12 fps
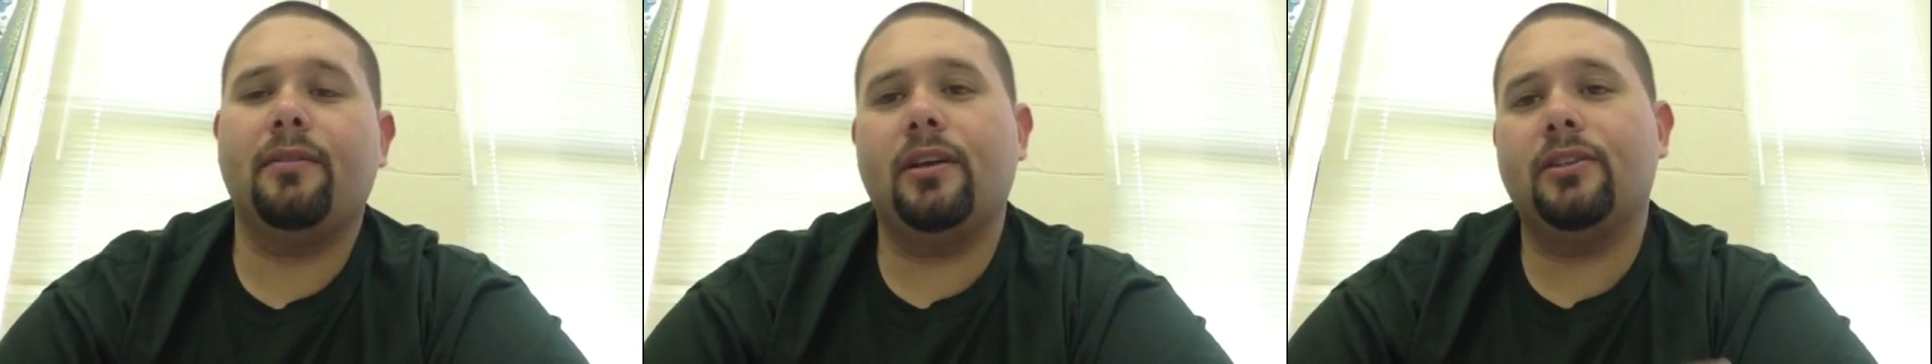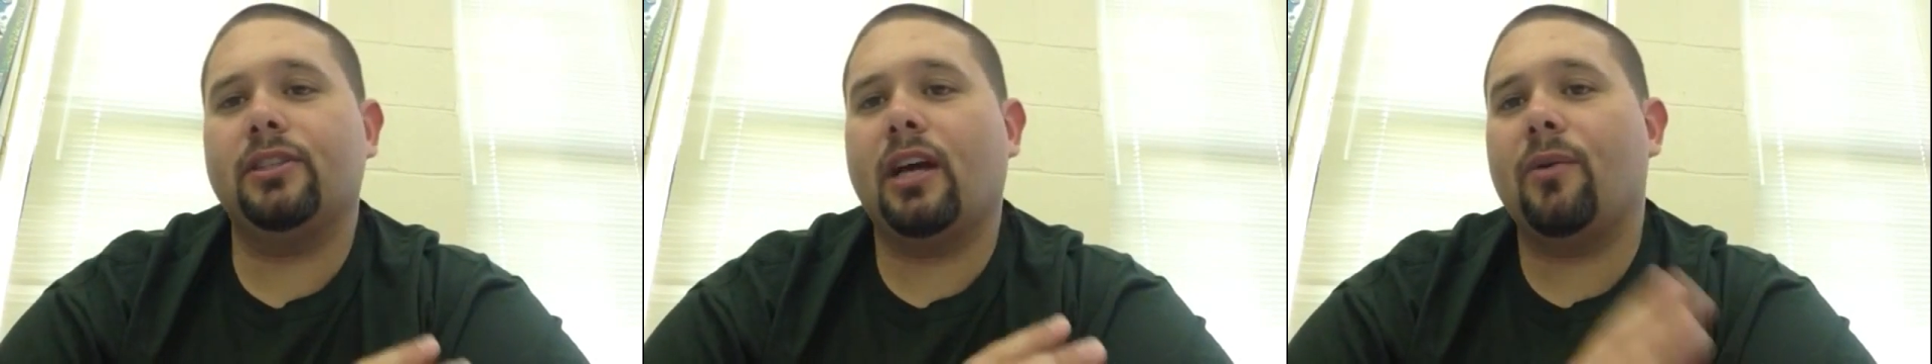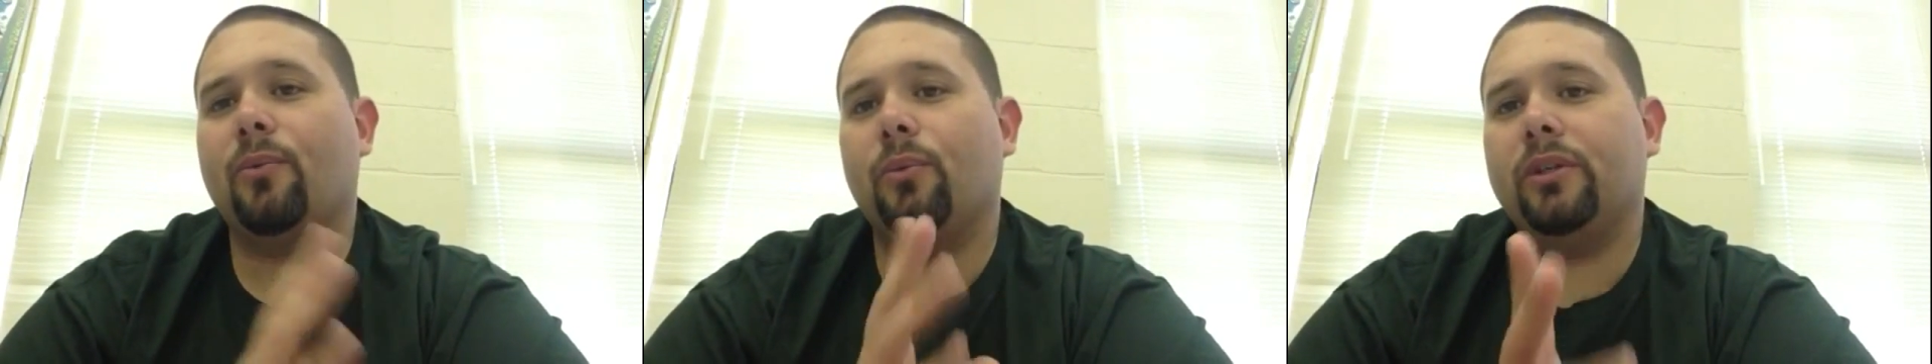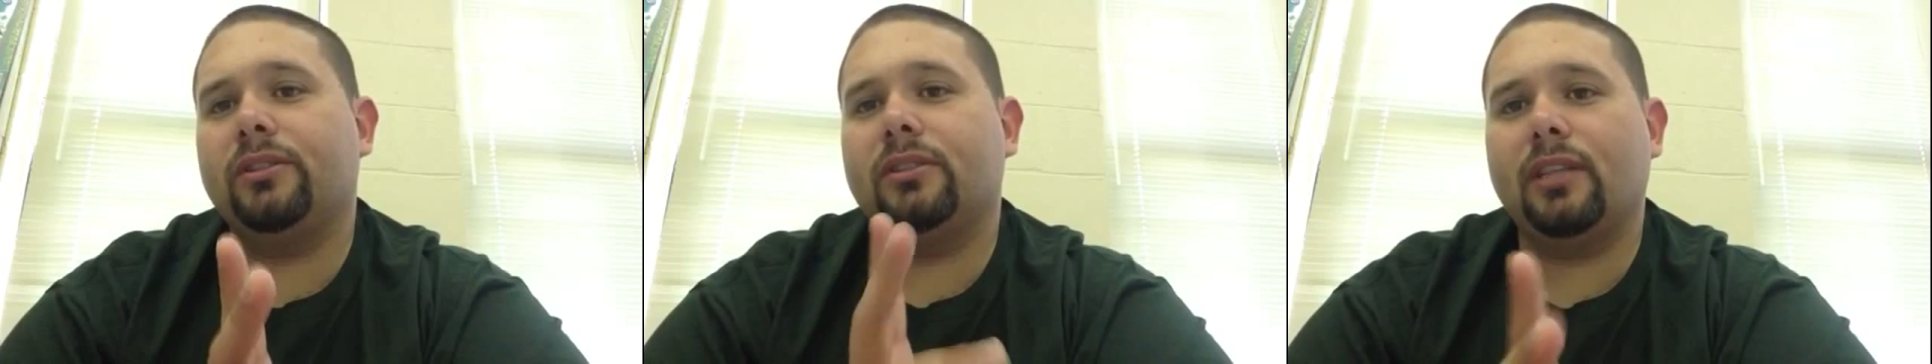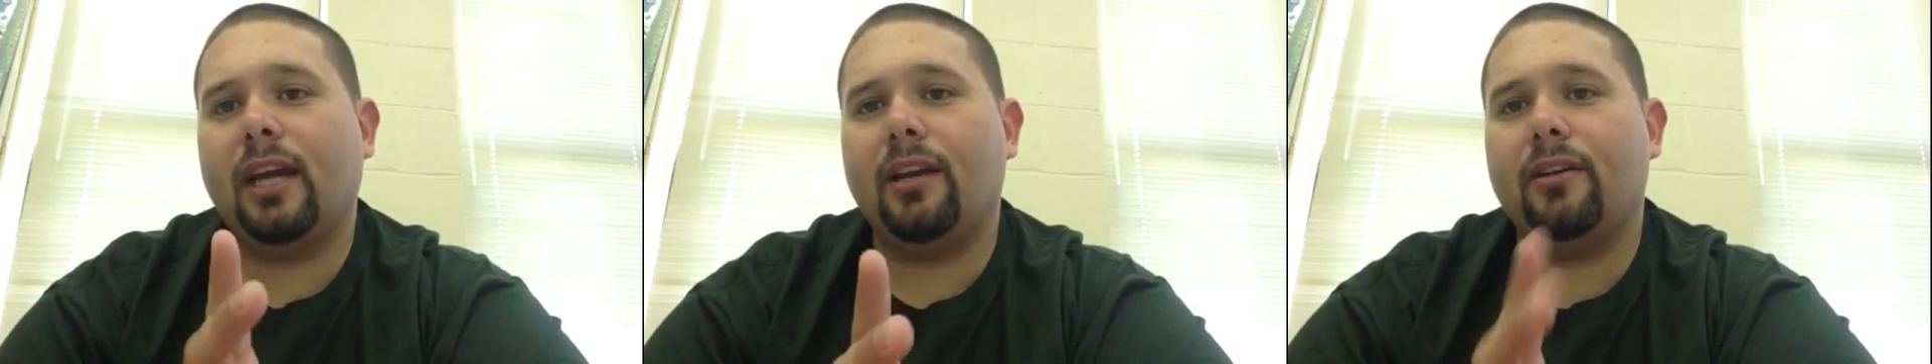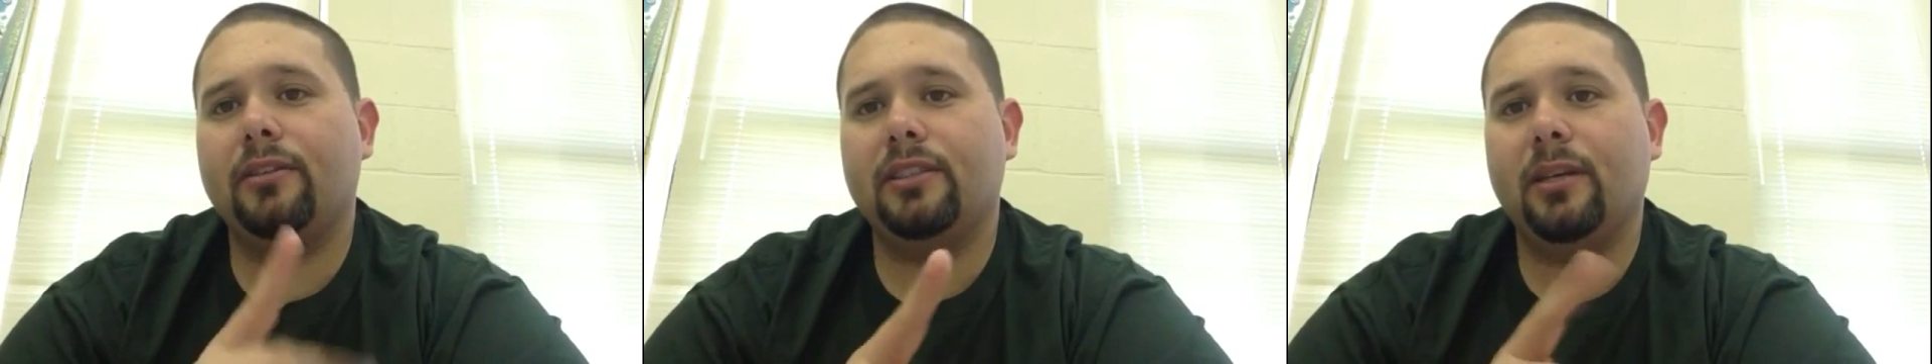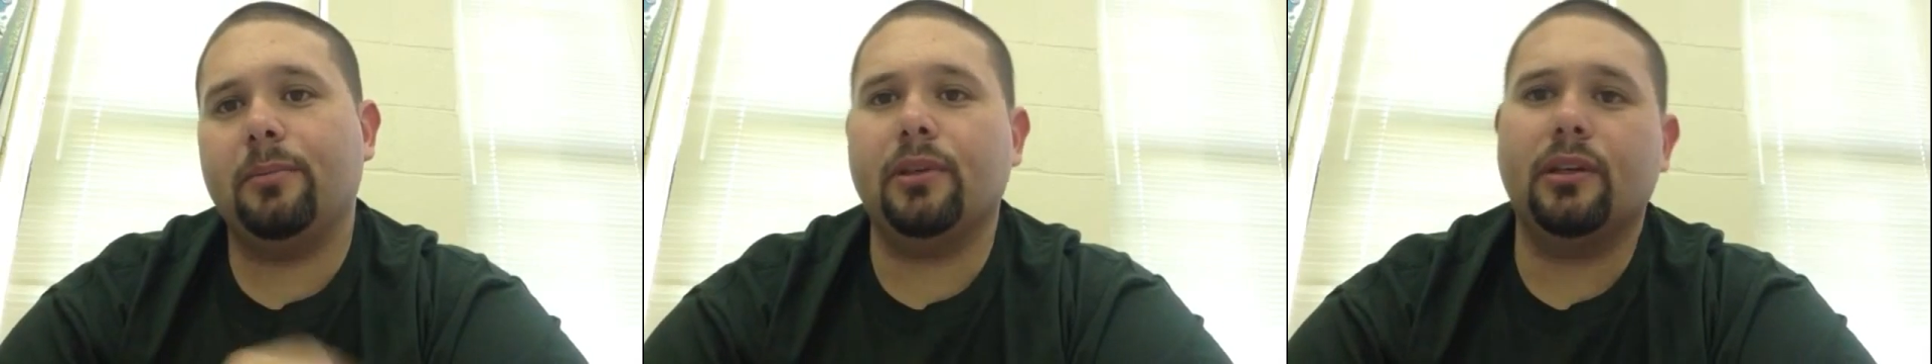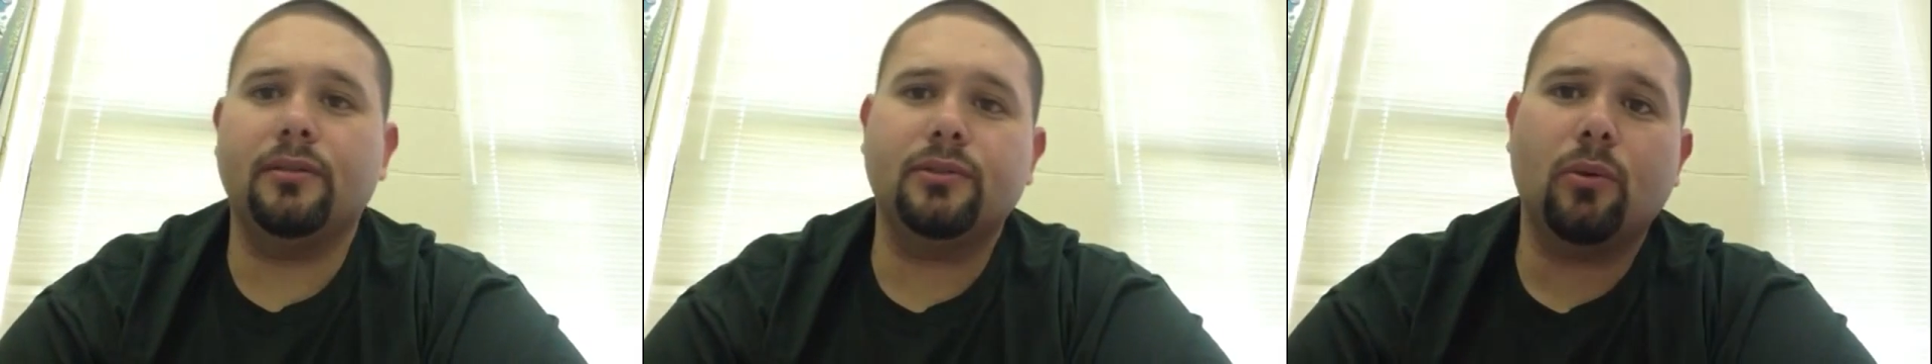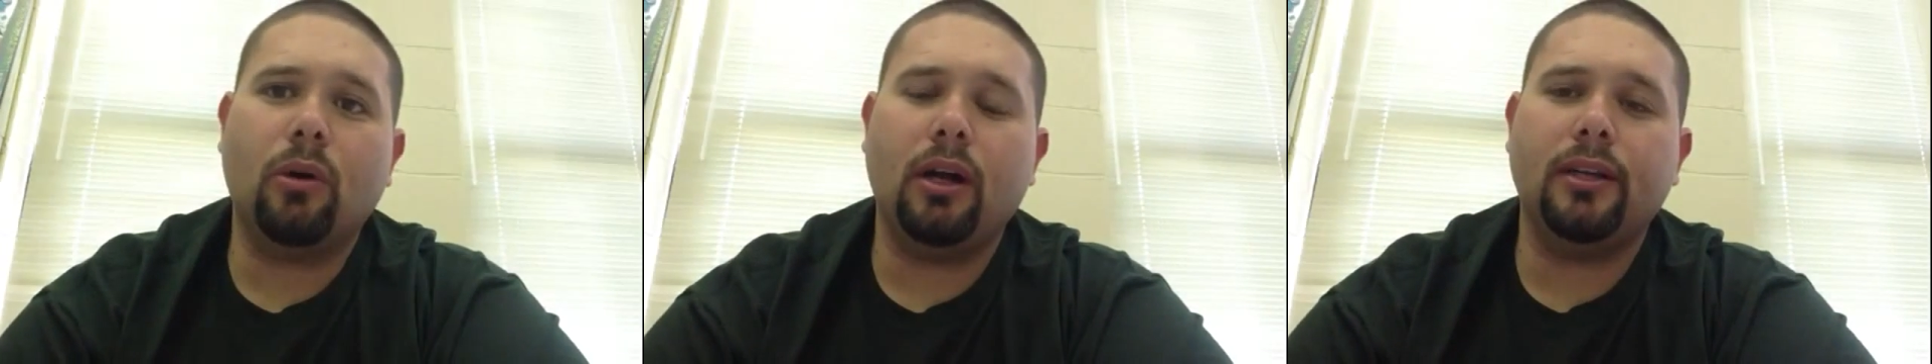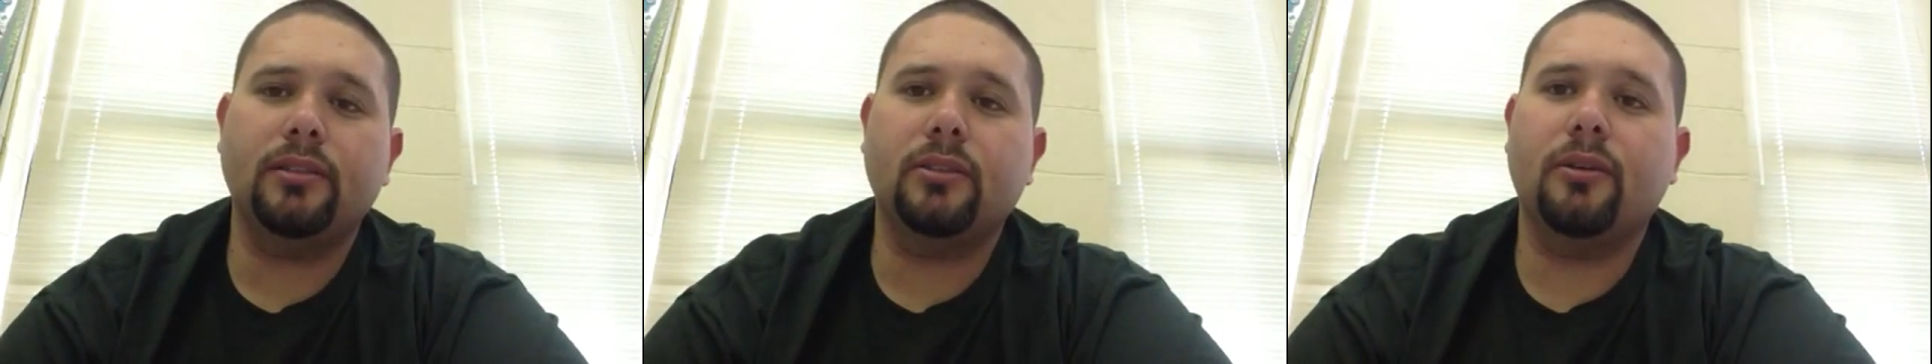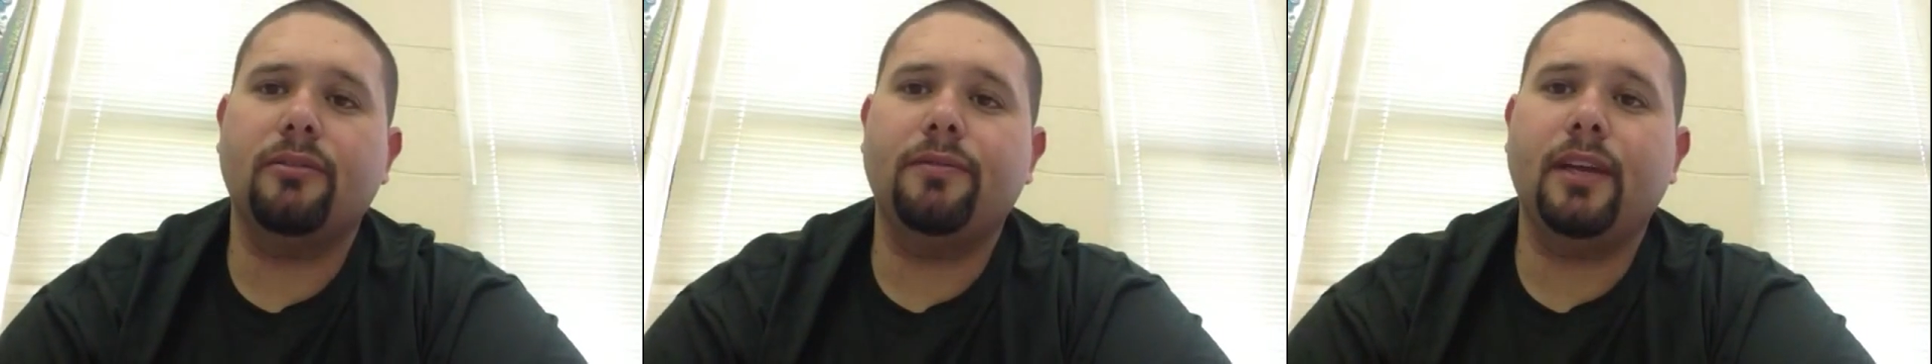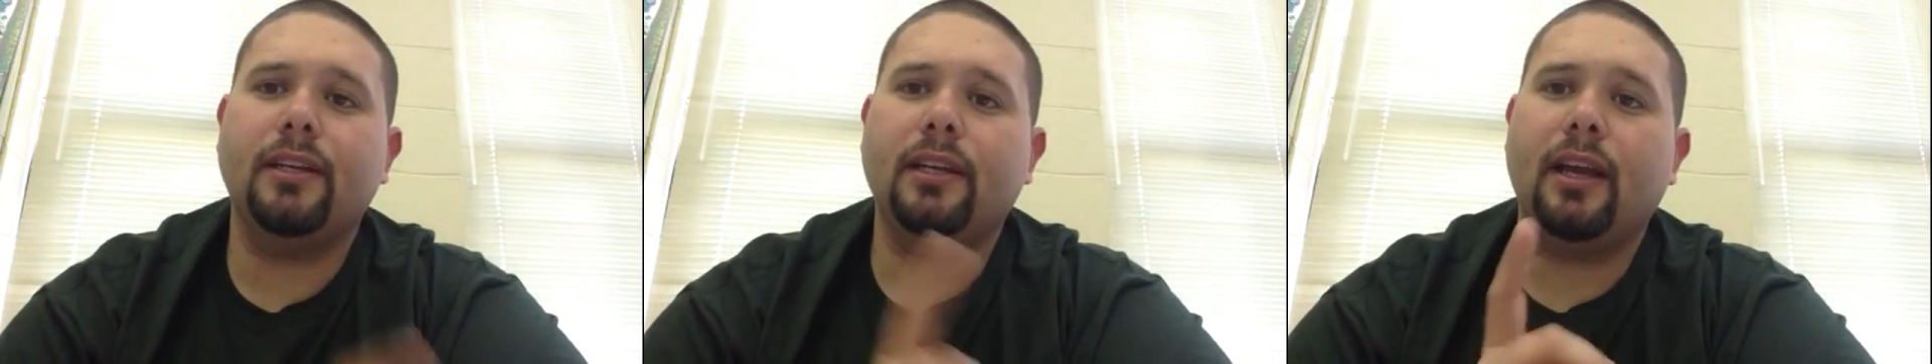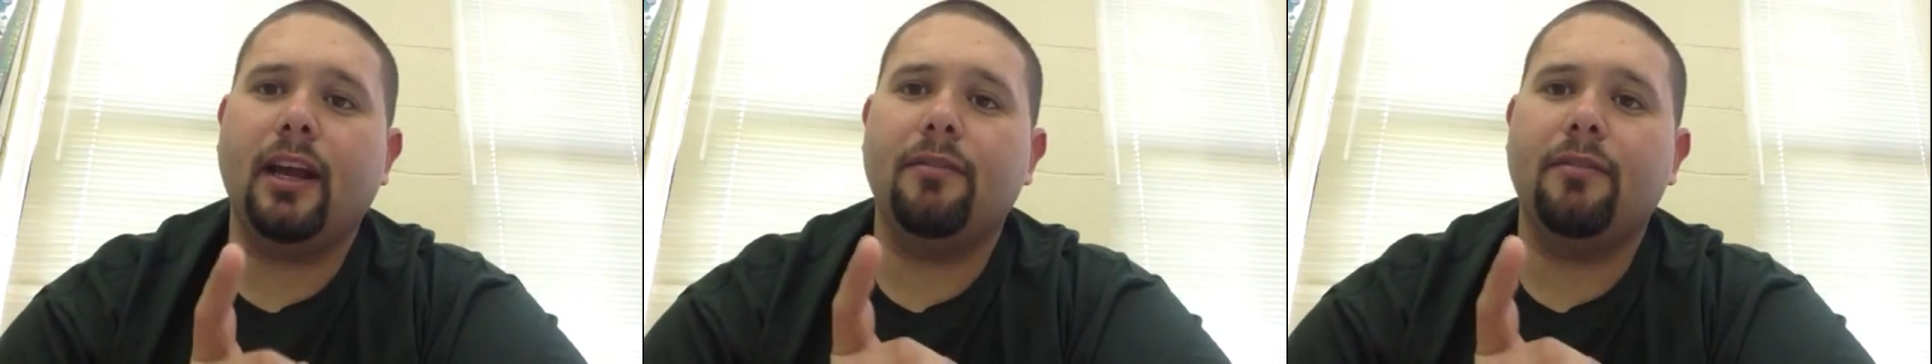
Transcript: There's not one standard template of squat that's going to fit